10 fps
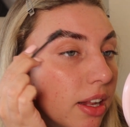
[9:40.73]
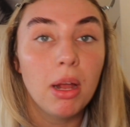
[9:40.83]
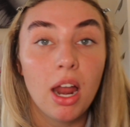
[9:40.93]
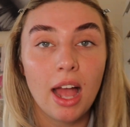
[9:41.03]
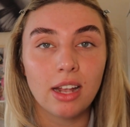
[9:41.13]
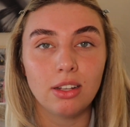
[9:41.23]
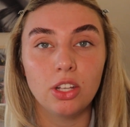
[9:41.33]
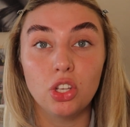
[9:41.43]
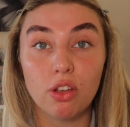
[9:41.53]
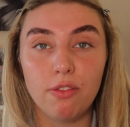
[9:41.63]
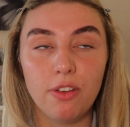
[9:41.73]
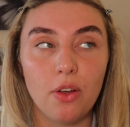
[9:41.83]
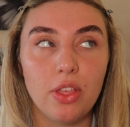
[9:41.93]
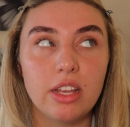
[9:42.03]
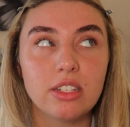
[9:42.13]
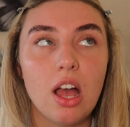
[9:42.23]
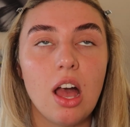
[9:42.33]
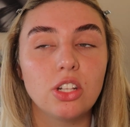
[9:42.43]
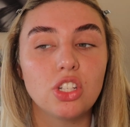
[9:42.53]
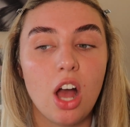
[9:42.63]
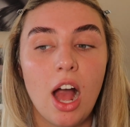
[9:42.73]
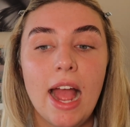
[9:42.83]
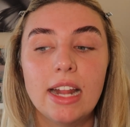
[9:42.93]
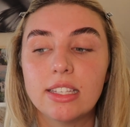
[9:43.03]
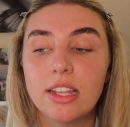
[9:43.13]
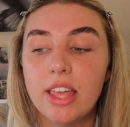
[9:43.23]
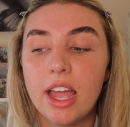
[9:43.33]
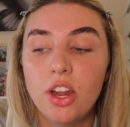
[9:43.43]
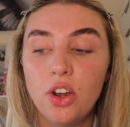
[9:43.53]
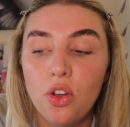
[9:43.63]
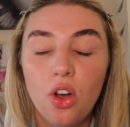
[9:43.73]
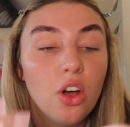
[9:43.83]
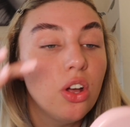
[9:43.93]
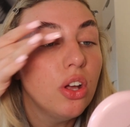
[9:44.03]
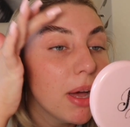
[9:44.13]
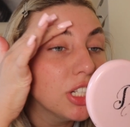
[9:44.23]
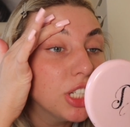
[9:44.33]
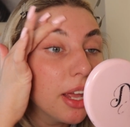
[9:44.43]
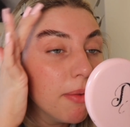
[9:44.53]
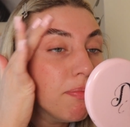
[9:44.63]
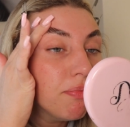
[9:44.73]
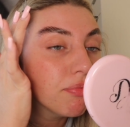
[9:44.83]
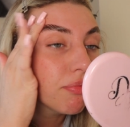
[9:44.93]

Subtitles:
But like, you can feel these are tight. They are not budging.